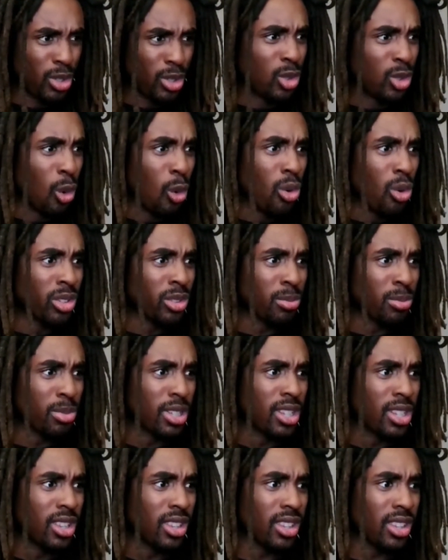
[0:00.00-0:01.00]
It's always
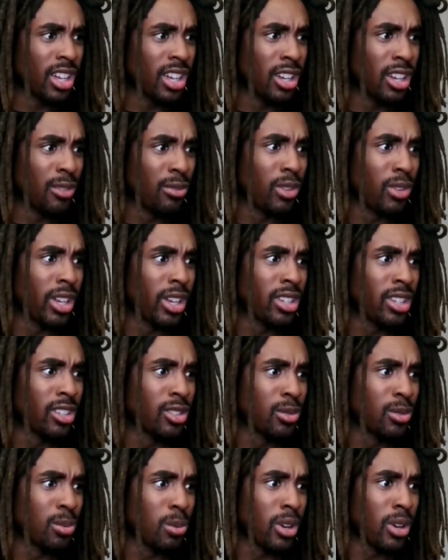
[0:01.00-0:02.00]
been kind of like an
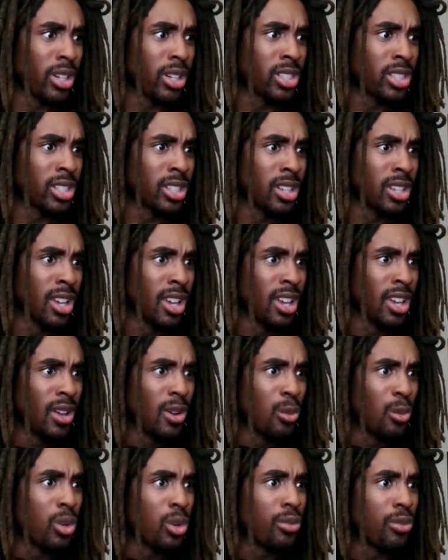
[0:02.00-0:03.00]
inspiration.
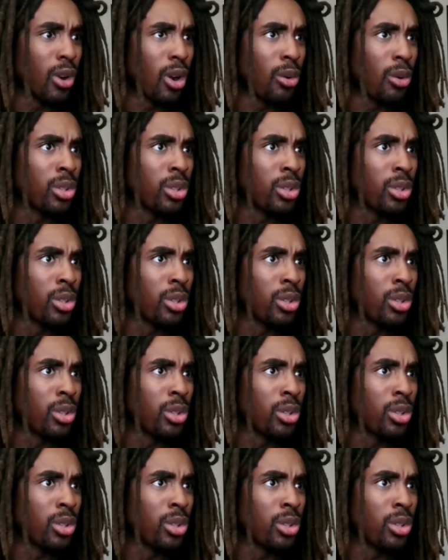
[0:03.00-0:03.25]
Whenever